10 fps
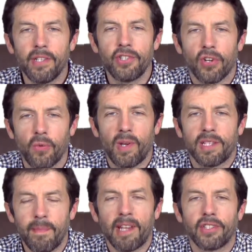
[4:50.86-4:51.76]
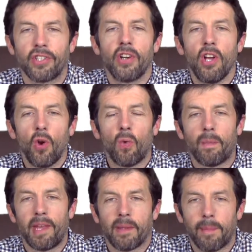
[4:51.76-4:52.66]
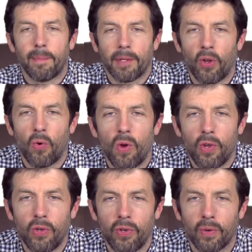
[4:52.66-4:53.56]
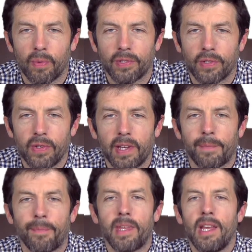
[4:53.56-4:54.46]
Chartered Waste Manager will mean that people know you know what you're doing.